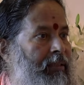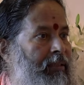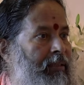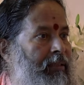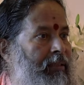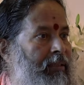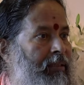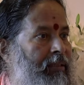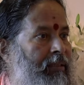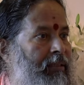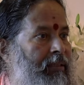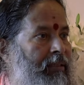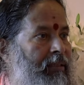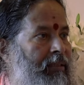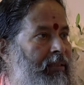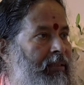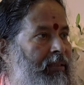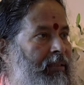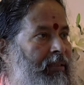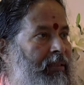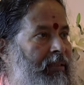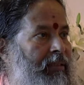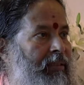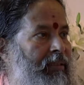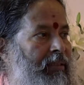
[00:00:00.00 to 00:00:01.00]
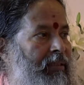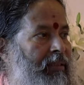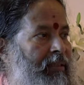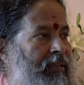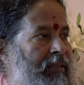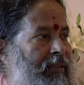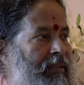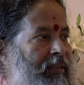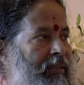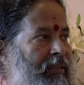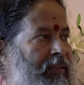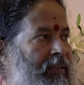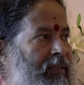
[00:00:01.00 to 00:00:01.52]

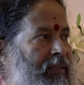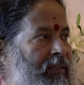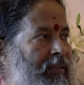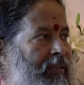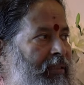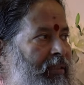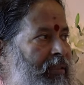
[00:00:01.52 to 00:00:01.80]
(silence)